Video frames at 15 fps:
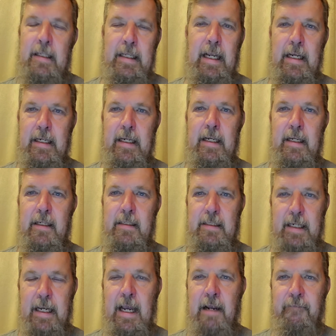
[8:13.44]
The idea is
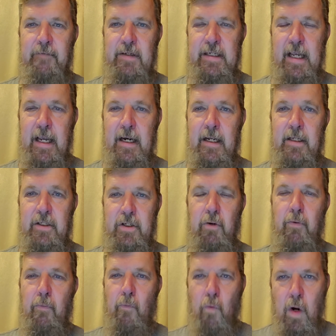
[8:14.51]
to confiscate it
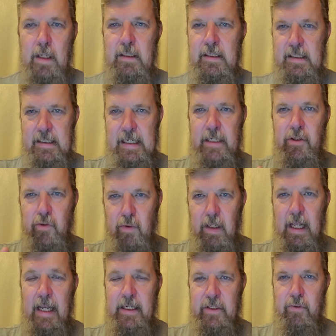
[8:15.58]
so one
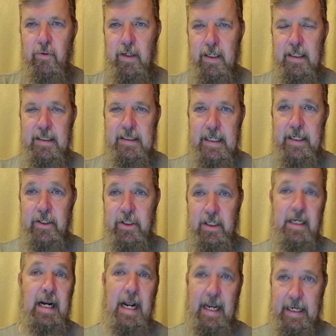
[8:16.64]
centralized
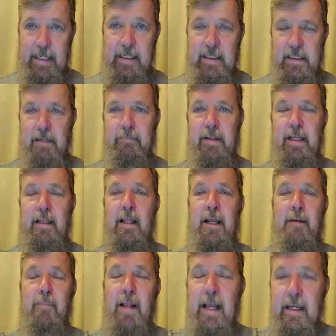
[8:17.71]
organization, i.e. something
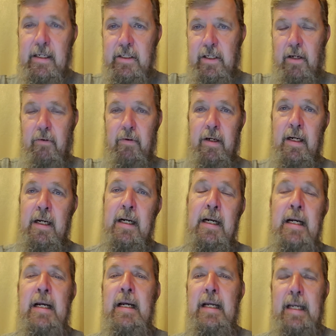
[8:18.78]
like Blackstone,
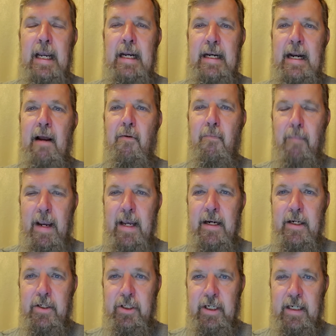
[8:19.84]
can now
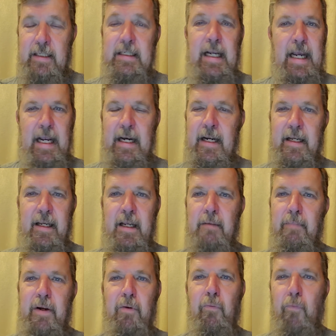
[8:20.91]
manage it and it can
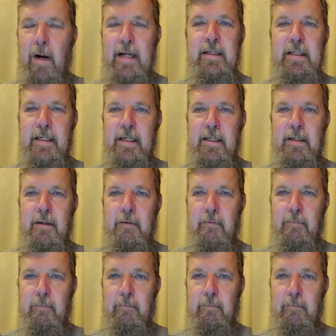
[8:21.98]
be rented